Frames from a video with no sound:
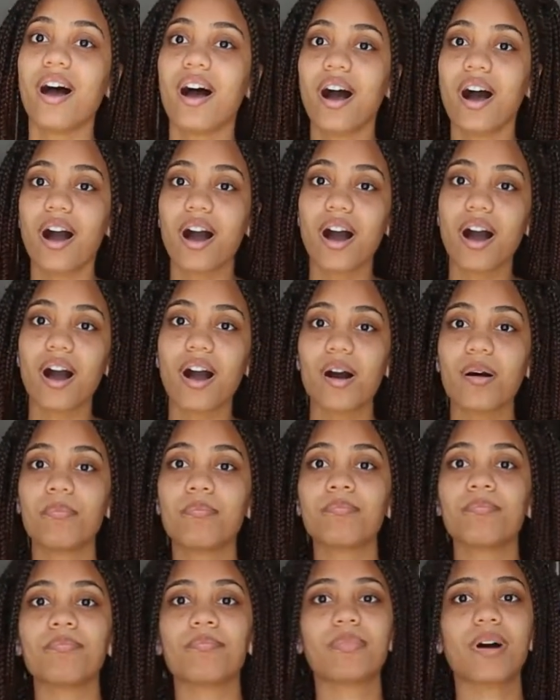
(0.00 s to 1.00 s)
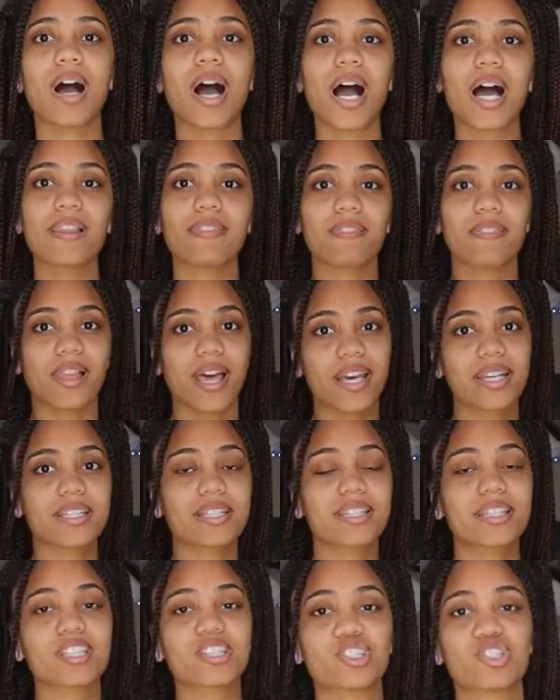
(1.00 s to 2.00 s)
I
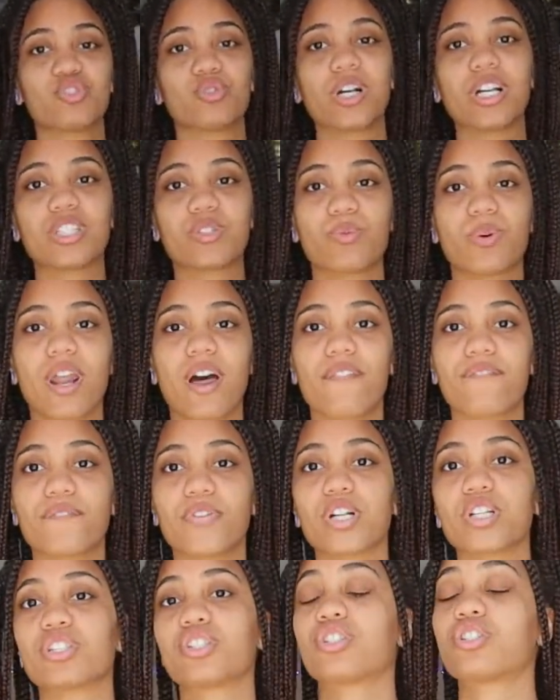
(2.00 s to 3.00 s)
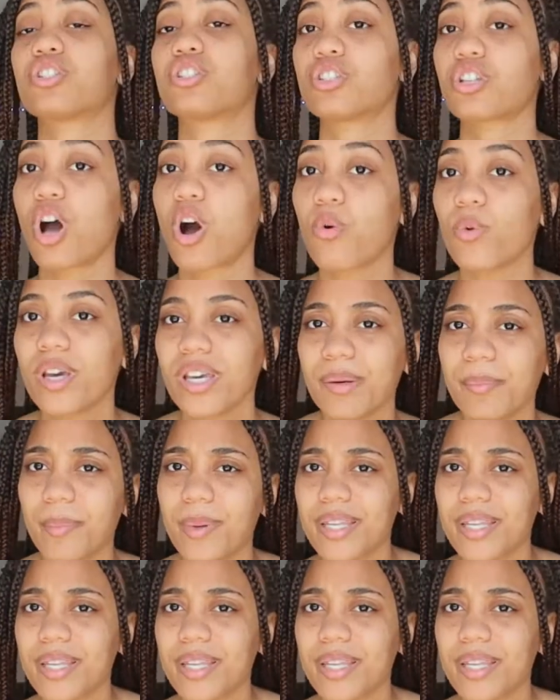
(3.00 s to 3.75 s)
liked this dress when I first saw it,